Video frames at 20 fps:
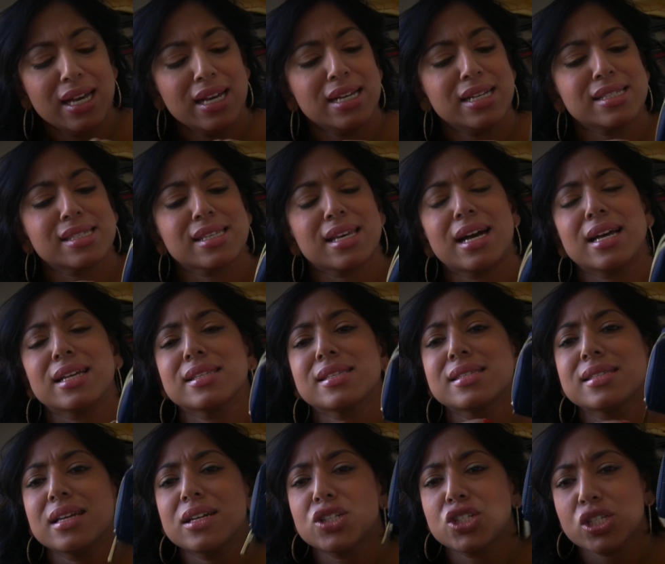It's got
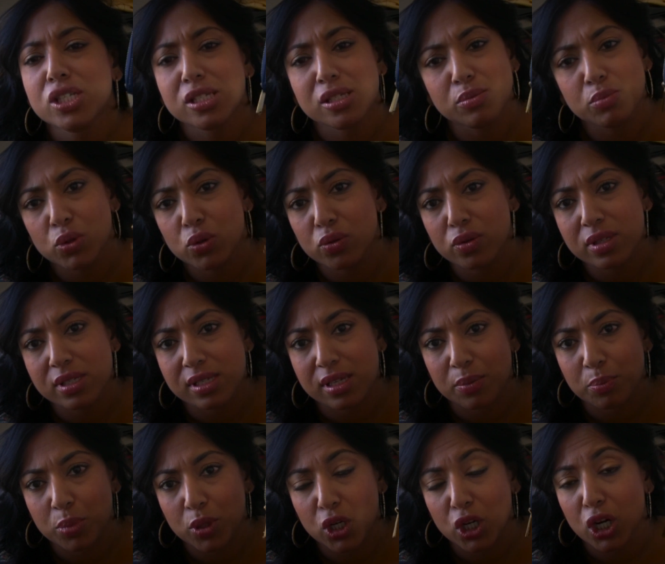such a smooth
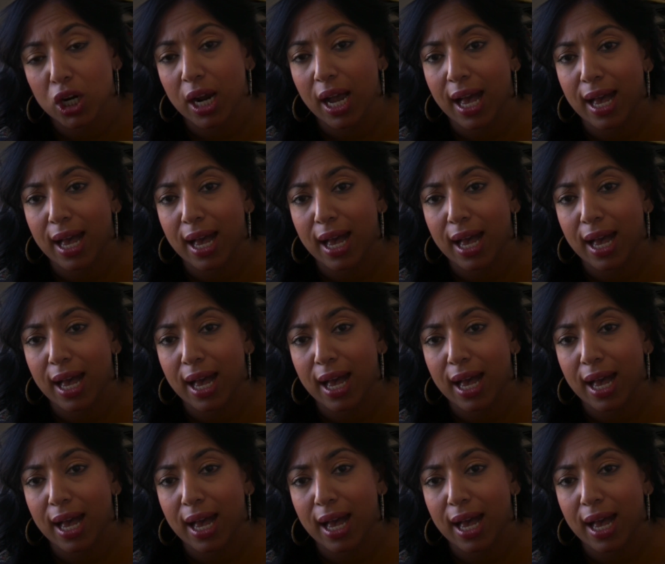zipper,